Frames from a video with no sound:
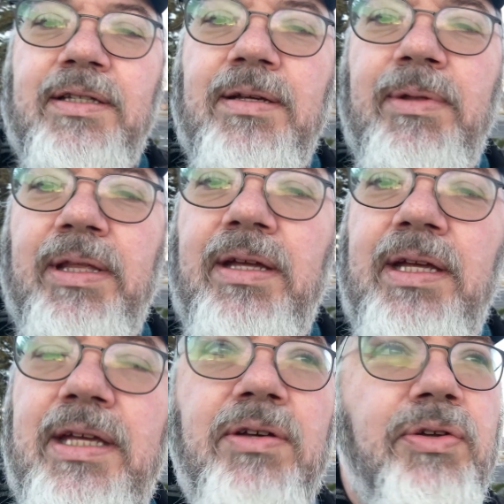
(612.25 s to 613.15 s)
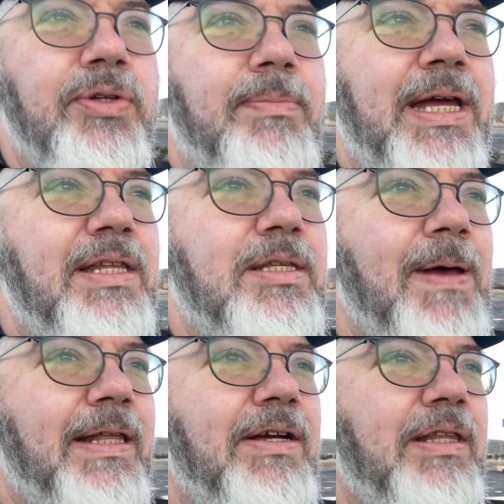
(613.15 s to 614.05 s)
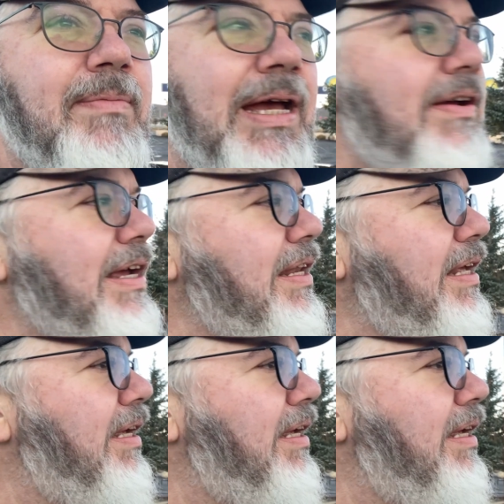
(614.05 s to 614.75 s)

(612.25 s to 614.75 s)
Some of the hills or mountains back there in the background.